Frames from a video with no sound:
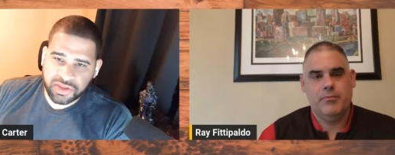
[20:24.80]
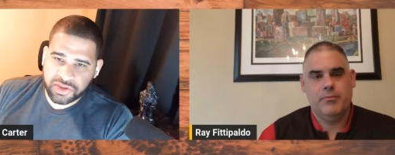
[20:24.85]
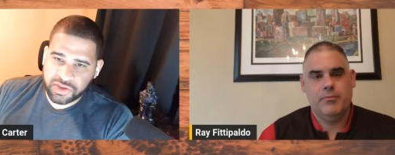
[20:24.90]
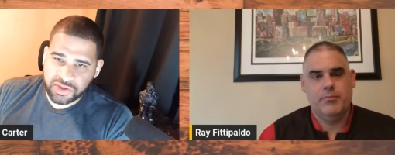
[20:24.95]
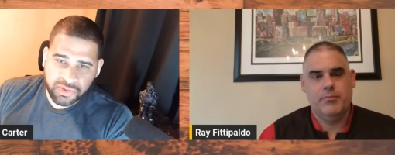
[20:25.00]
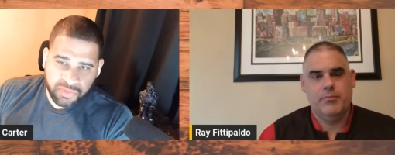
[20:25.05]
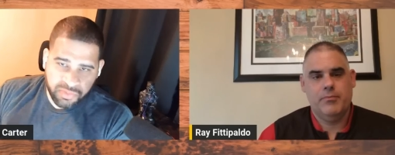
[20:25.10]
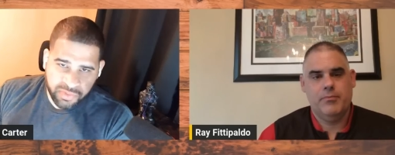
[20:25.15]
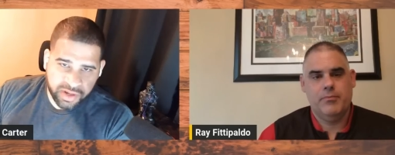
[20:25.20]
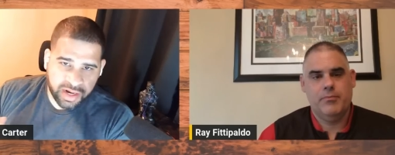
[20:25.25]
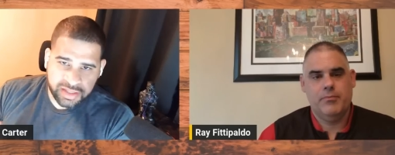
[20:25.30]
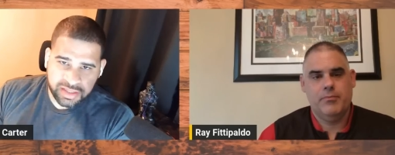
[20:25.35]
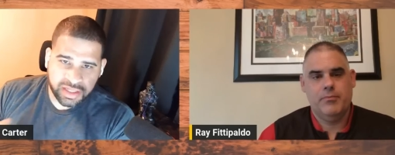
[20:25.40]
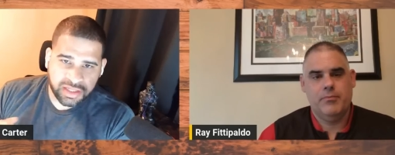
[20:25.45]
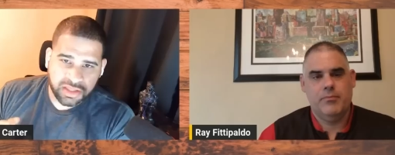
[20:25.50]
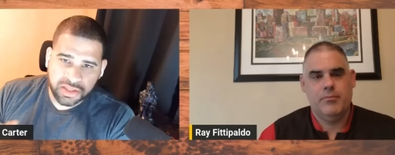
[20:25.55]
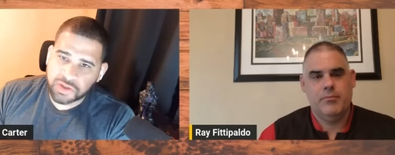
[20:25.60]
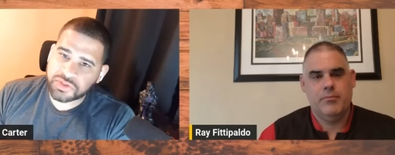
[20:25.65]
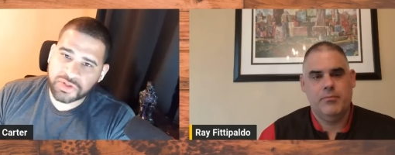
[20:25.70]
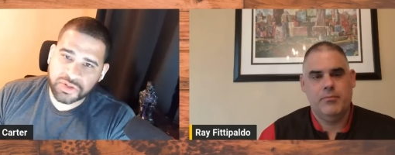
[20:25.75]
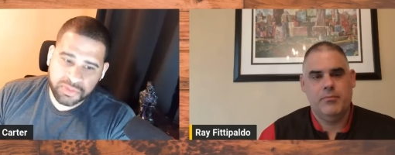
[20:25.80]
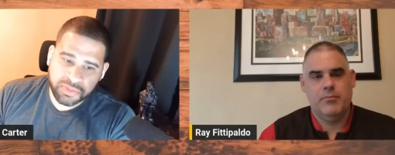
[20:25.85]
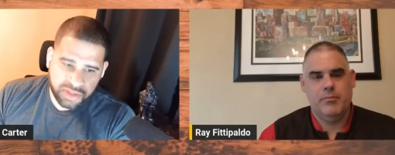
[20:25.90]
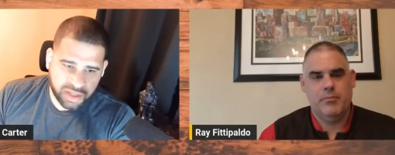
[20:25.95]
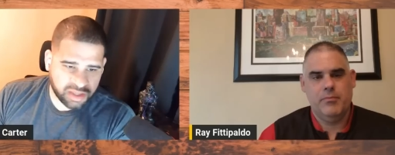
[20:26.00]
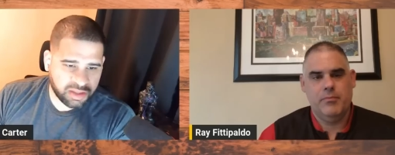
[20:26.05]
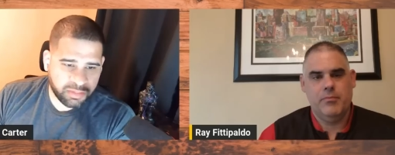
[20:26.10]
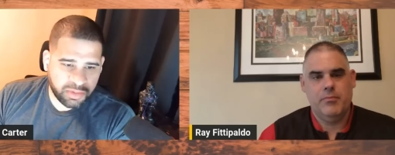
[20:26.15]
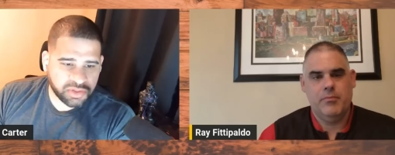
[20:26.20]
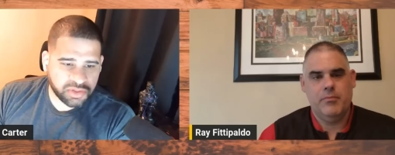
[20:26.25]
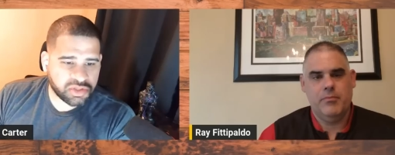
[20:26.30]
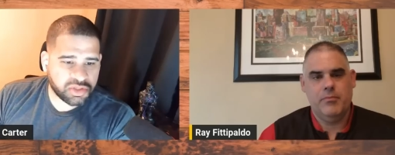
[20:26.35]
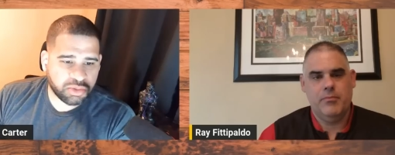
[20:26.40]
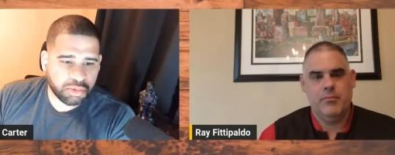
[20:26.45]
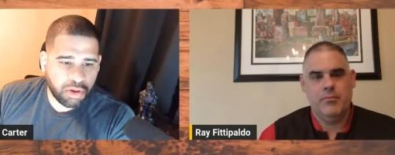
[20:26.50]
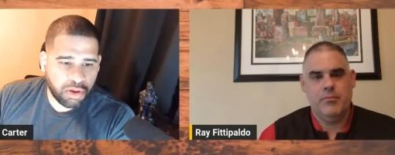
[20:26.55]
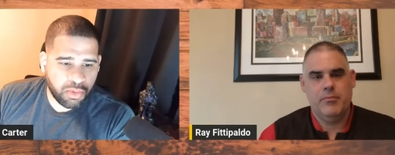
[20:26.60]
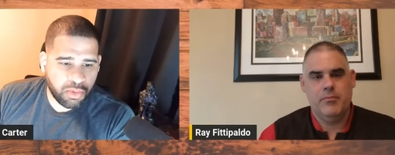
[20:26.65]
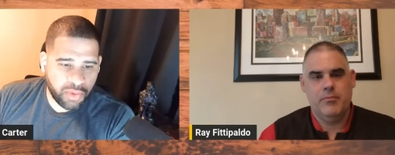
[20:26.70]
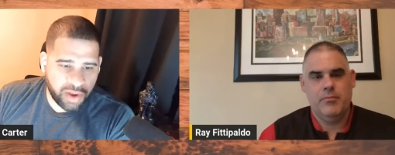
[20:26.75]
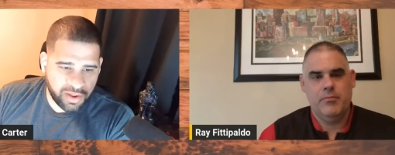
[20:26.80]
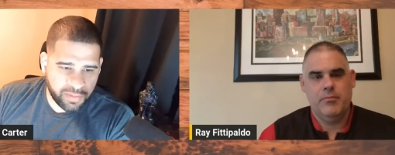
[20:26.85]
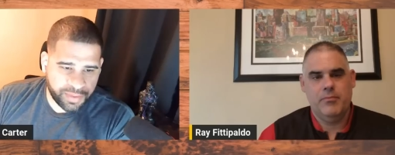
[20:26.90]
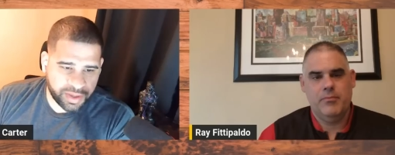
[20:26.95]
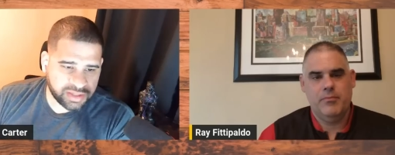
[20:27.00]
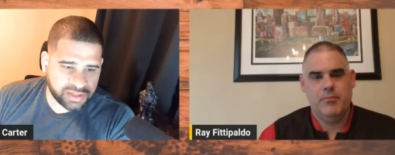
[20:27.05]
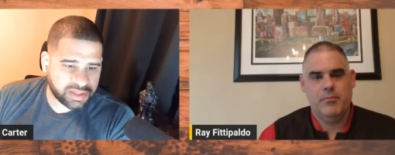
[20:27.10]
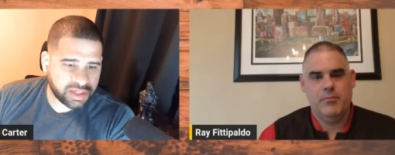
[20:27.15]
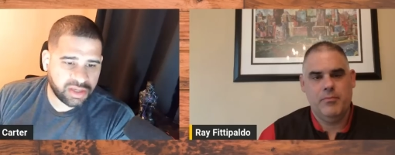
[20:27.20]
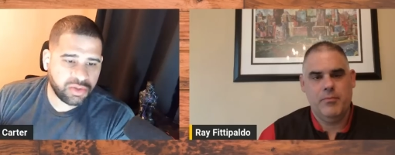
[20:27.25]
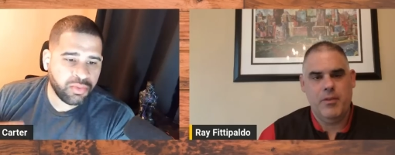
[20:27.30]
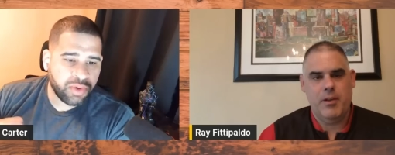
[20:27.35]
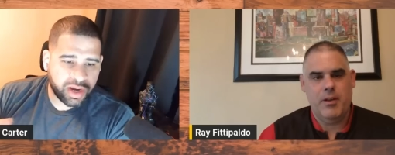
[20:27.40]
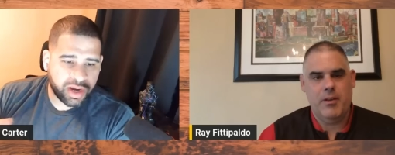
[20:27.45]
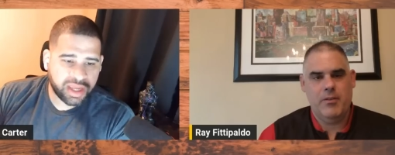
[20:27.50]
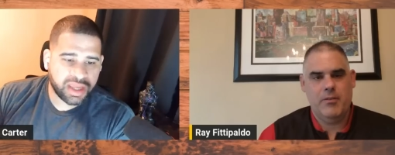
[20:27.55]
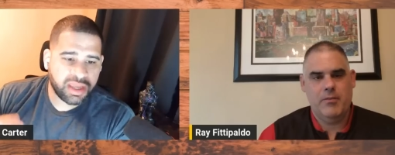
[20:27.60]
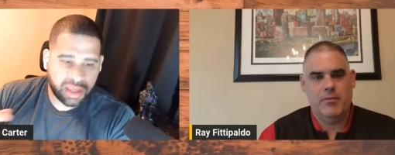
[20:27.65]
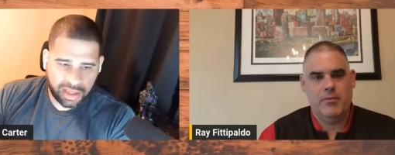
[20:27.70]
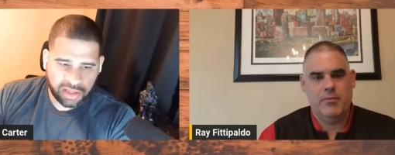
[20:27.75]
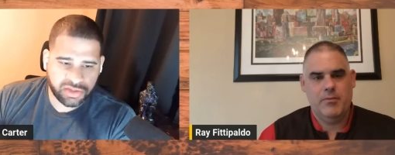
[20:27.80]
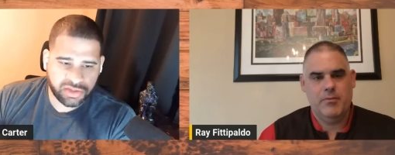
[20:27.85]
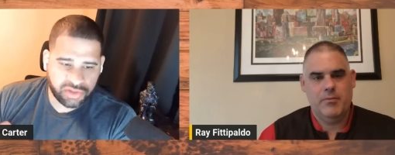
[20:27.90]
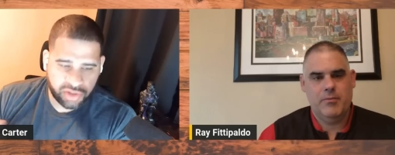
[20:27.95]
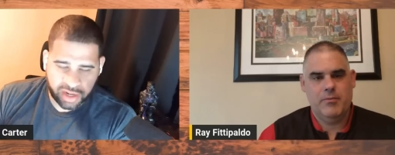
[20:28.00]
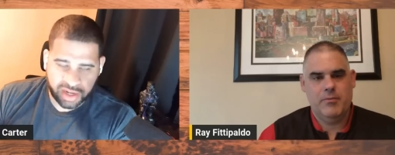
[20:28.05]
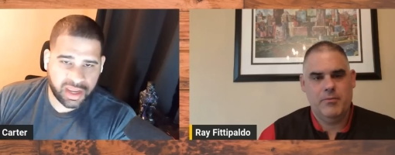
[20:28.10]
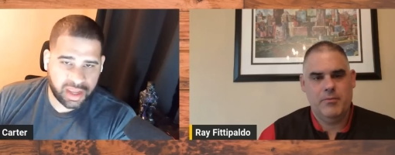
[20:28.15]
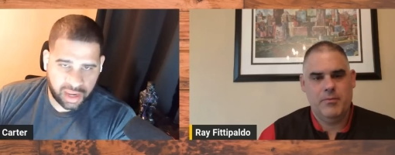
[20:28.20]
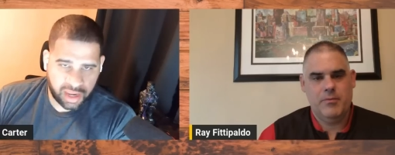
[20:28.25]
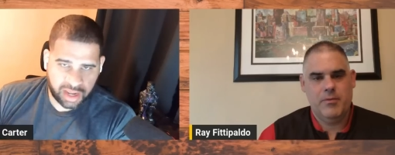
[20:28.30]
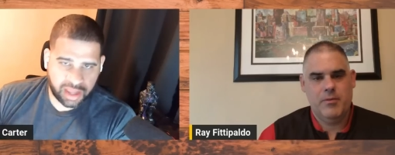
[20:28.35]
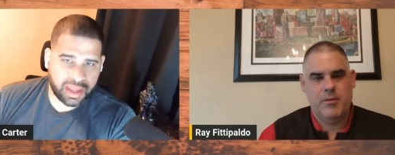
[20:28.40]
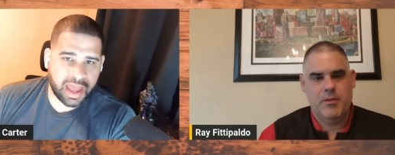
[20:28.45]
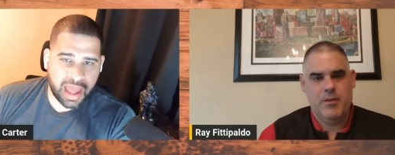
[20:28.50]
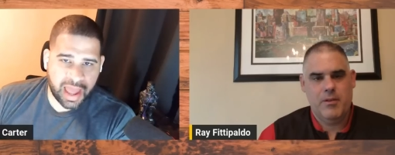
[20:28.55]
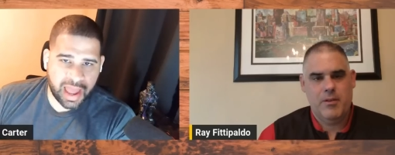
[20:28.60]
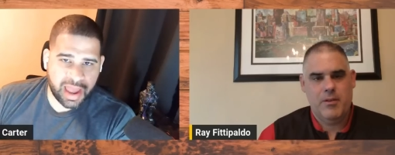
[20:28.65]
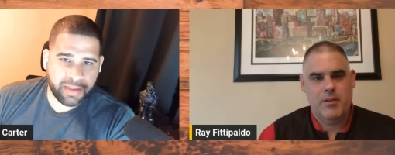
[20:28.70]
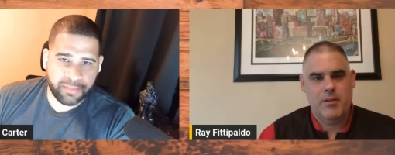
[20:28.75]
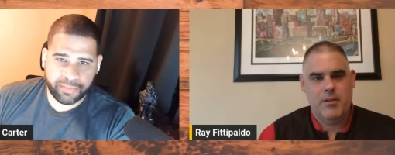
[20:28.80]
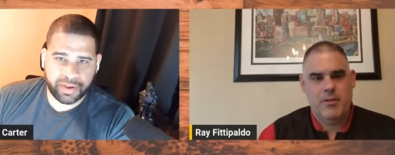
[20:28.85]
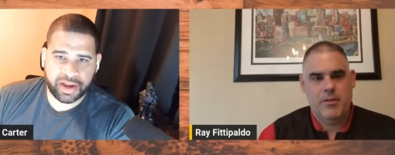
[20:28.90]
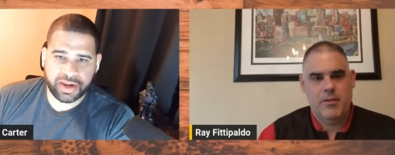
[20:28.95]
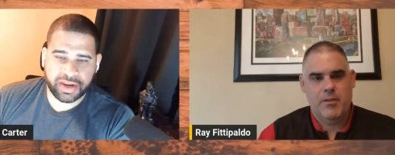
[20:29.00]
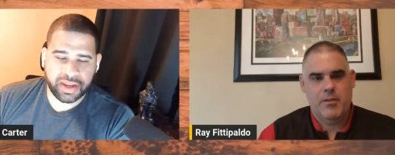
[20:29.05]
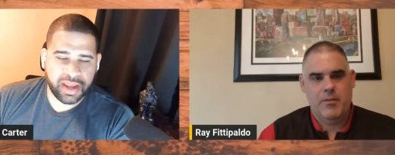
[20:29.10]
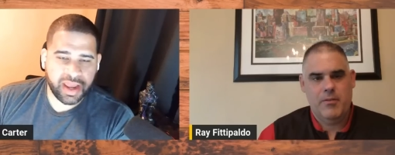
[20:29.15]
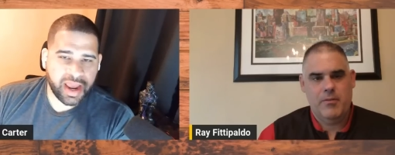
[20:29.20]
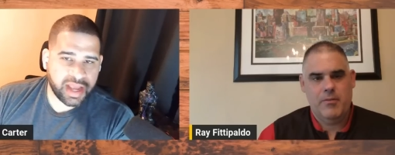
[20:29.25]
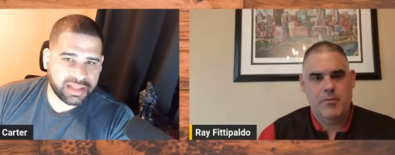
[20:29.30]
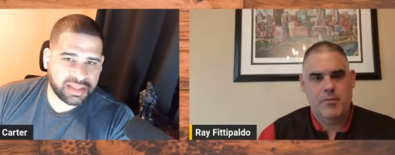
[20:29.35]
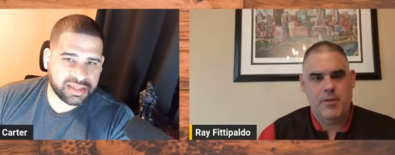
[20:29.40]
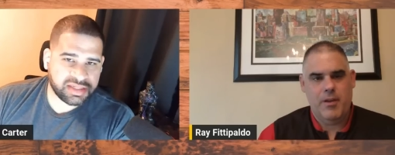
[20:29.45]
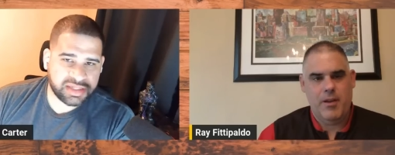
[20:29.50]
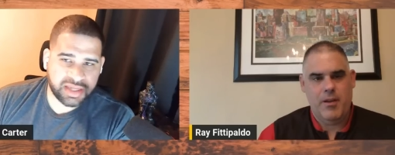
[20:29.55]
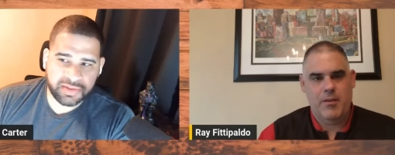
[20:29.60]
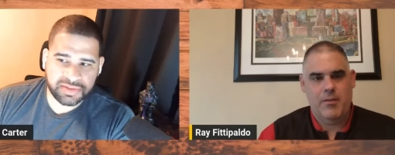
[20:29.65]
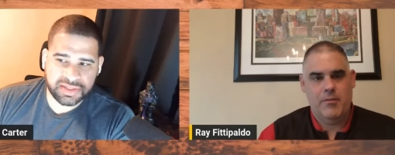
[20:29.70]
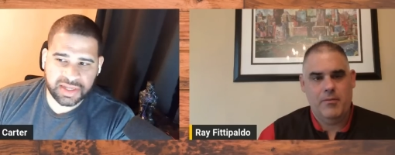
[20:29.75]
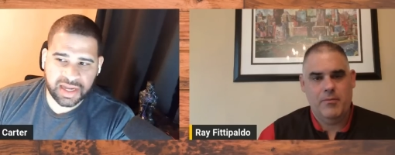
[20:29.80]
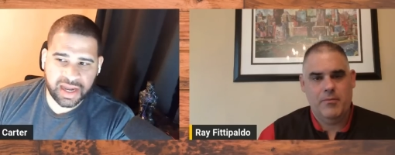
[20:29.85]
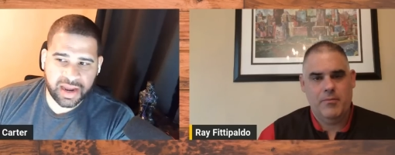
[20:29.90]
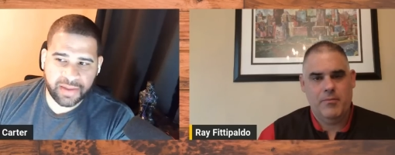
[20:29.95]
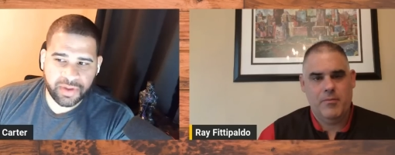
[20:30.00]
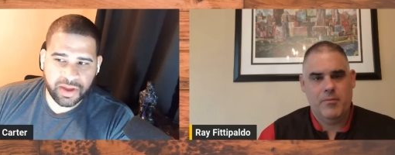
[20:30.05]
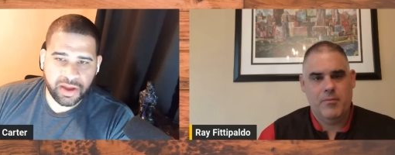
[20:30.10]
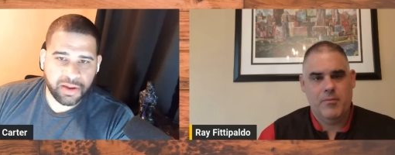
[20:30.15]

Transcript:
Speaker 1: do you realize, like, those are, like, the most throwaway of picks? Like, you want to try to get a guy, but at the same time,